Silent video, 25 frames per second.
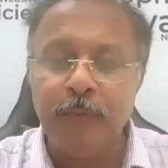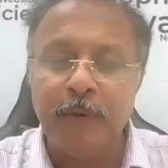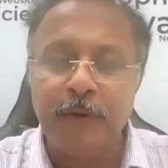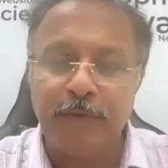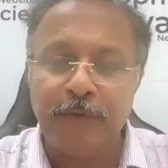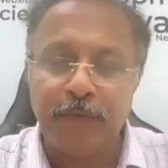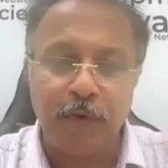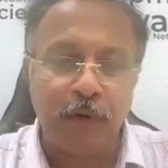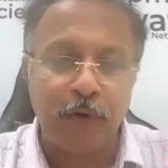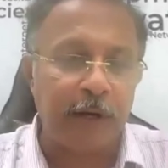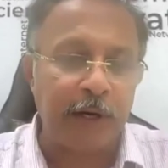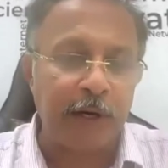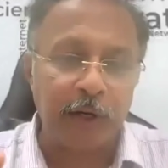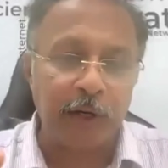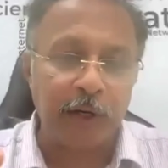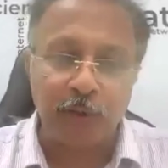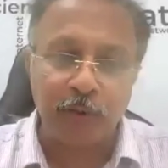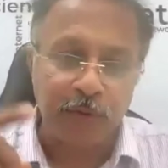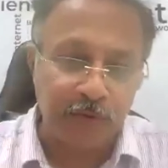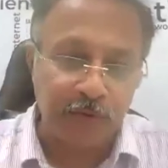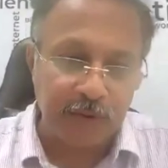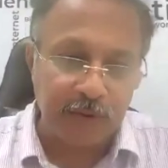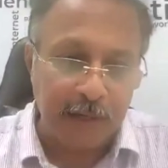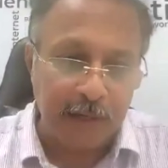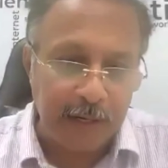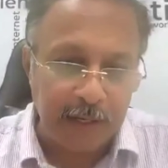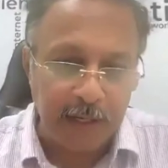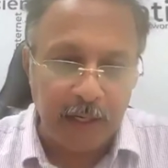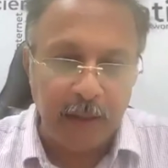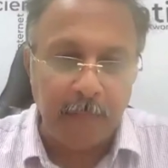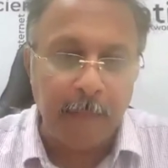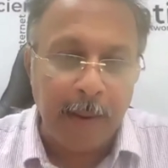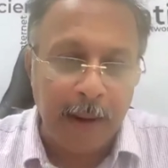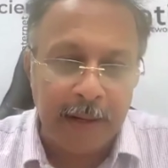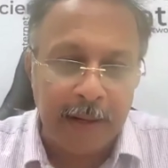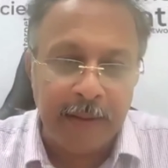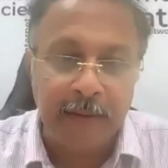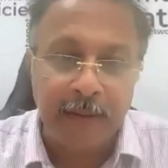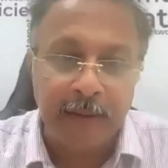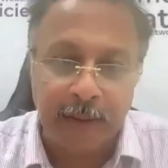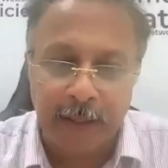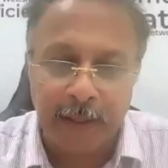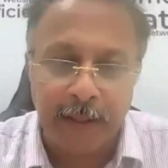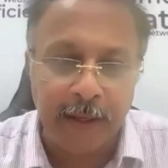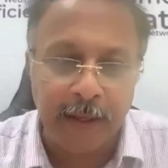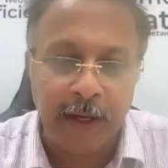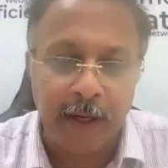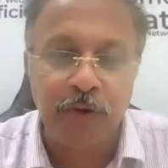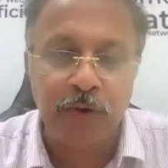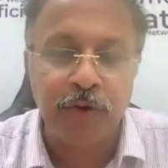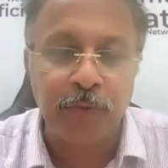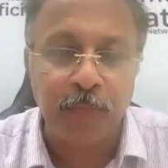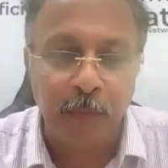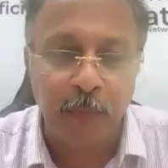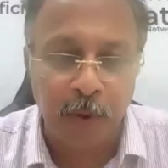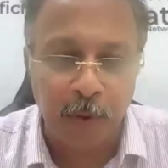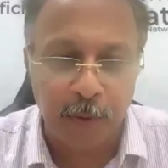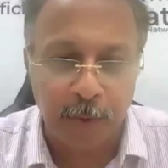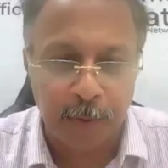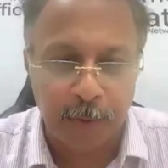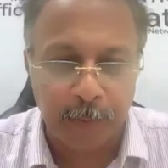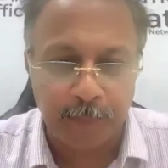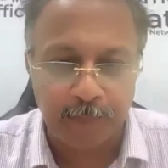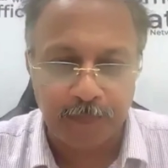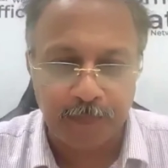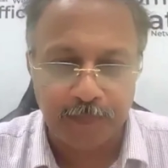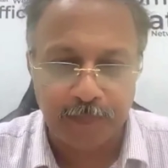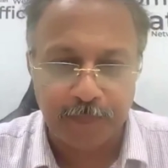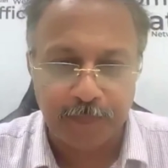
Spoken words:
You may forget to send a reminder again tomorrow.